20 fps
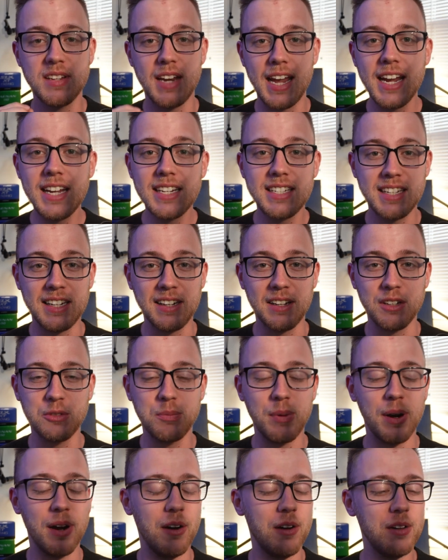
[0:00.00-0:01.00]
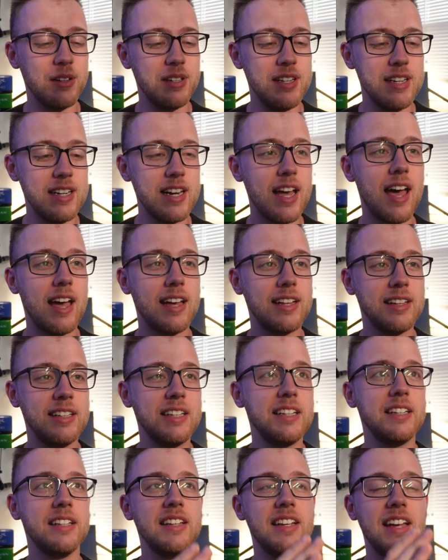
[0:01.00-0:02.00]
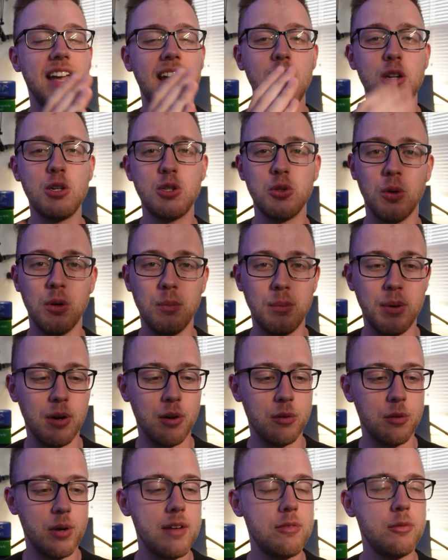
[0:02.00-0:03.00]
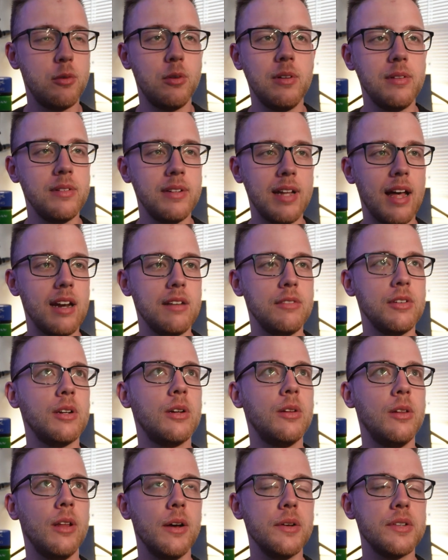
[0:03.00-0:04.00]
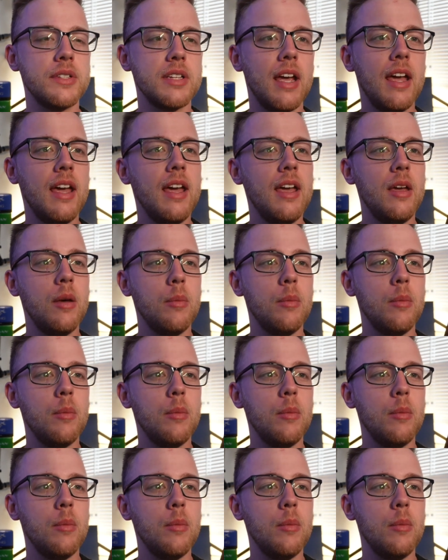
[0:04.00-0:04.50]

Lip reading: is an 18-inch barrel, not legally a short-barreled rifle, not even close.